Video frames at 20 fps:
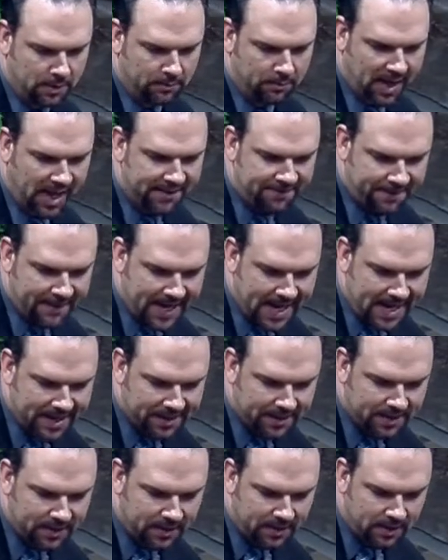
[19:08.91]
By
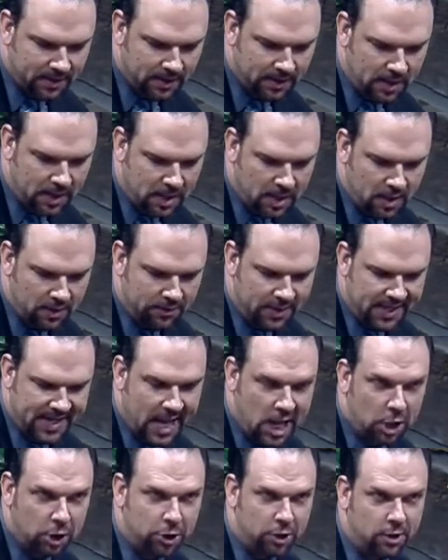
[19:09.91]
faith,
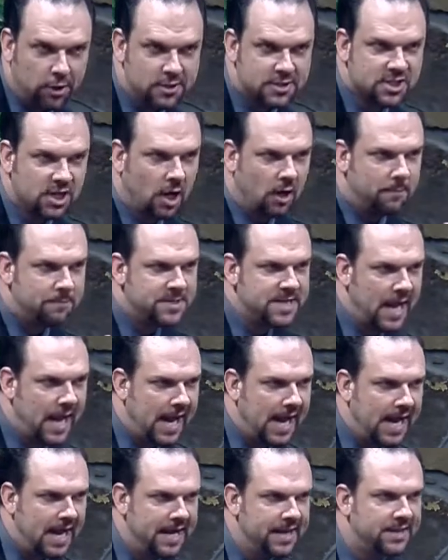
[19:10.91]
the elders
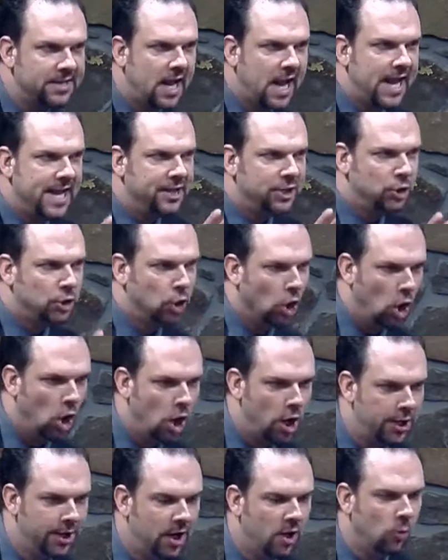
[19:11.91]
obtained a
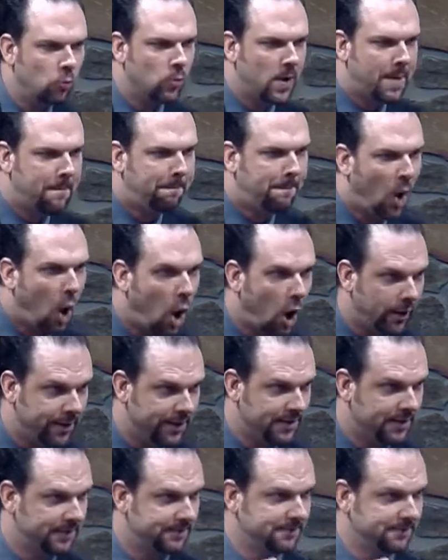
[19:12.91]
good report.